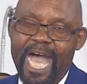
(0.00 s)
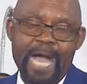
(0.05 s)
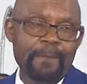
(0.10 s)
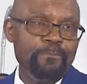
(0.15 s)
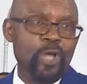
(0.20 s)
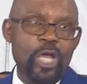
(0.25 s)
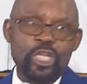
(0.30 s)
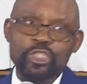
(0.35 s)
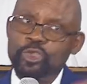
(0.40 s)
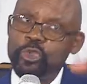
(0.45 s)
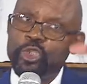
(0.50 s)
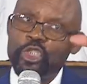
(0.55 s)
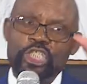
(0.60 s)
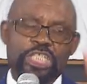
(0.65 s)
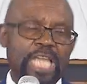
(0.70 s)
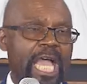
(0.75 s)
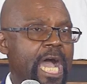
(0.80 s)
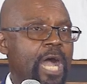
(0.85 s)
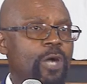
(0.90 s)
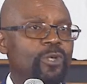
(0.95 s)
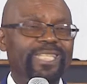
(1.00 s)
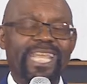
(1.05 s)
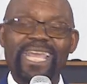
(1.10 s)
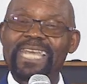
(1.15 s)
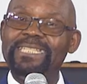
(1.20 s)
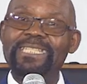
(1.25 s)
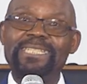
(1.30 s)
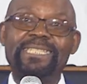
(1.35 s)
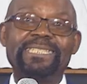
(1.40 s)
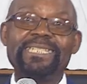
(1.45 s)
I'm going to shout
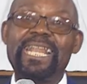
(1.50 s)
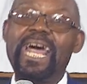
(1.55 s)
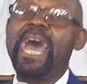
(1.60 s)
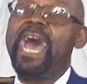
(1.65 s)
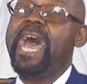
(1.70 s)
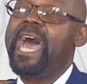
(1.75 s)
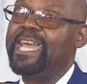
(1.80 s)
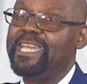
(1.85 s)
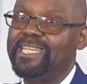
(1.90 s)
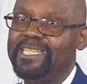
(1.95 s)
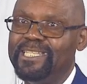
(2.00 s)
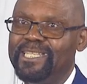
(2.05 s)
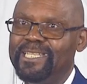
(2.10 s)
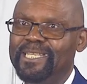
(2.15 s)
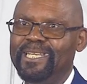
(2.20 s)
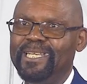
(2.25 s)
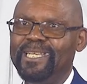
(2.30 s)
and cry